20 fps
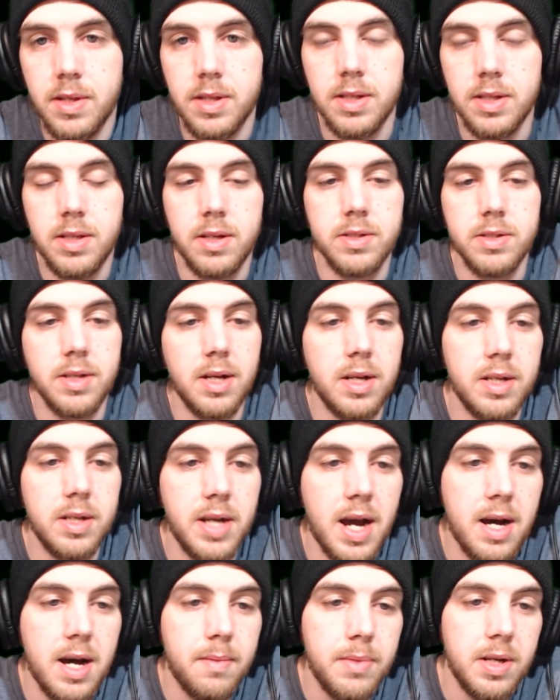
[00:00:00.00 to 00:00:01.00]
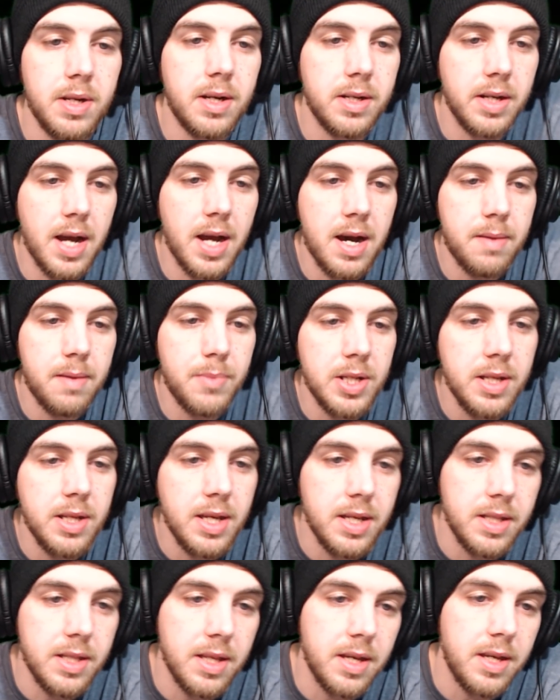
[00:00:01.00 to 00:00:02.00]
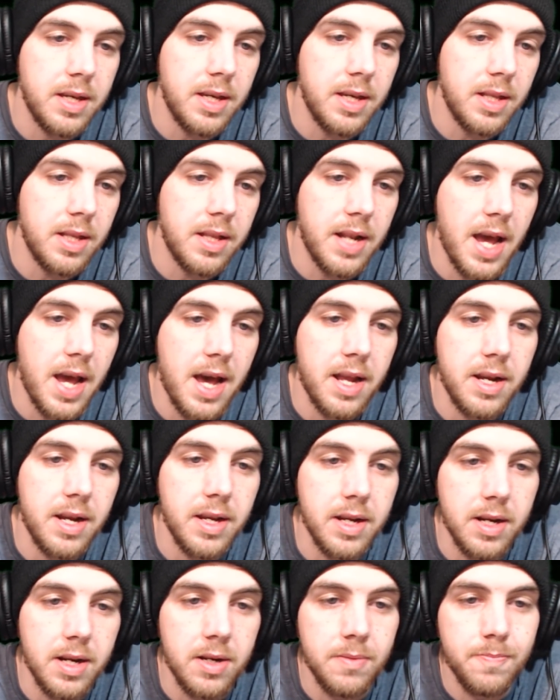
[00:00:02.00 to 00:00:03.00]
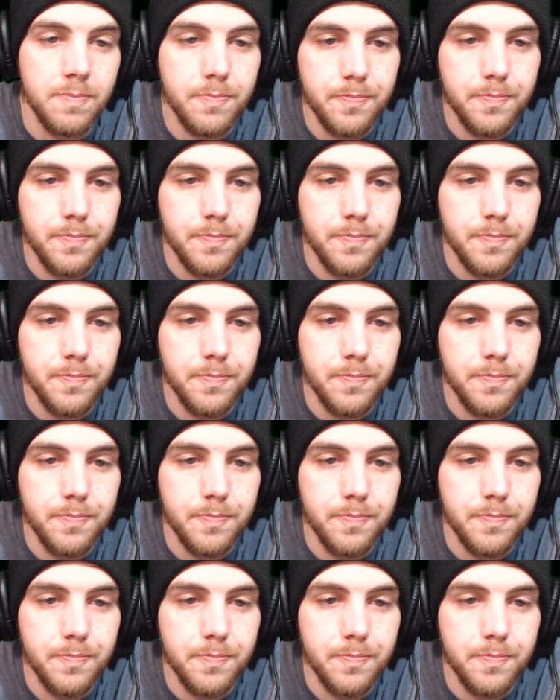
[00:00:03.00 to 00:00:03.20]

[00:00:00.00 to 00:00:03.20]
There's an anomaly in the data here.